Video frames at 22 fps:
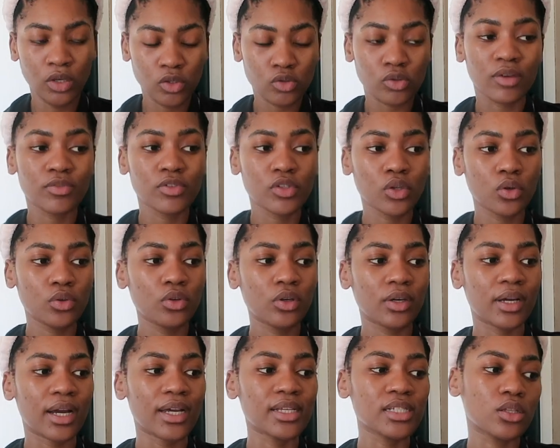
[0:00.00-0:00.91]
So I've shown
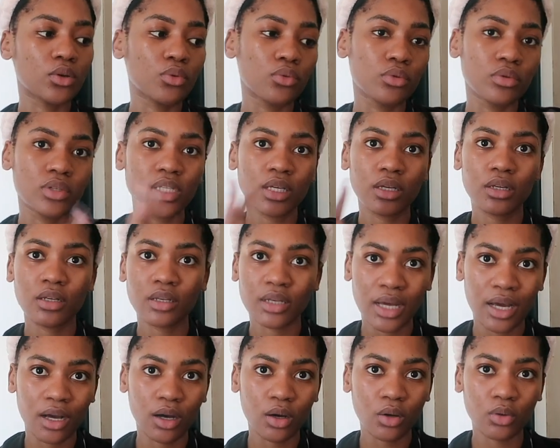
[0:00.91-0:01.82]
you guys the routine
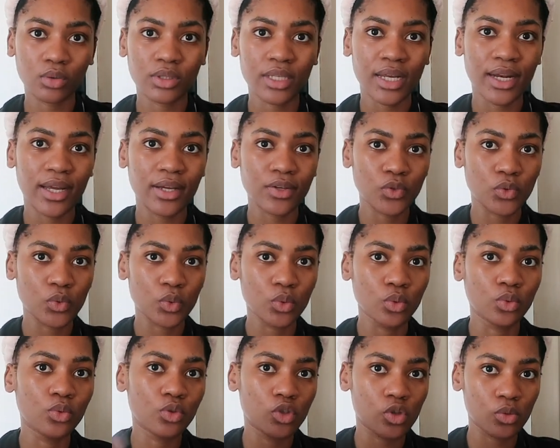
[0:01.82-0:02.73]
now that I
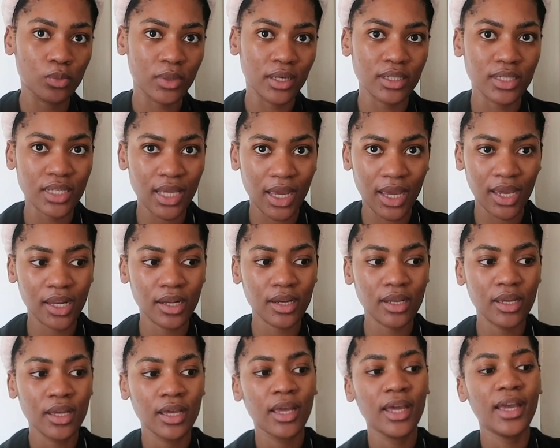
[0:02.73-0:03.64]
do to
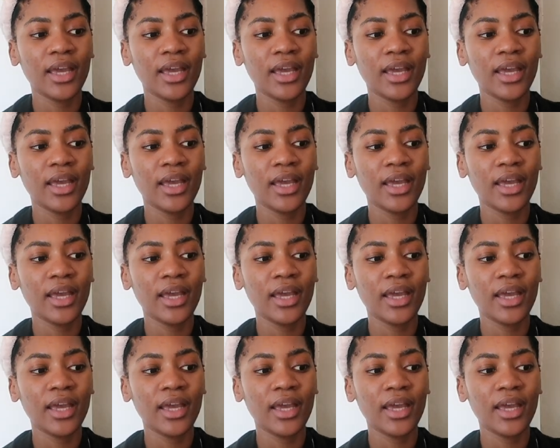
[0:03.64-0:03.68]
maintain.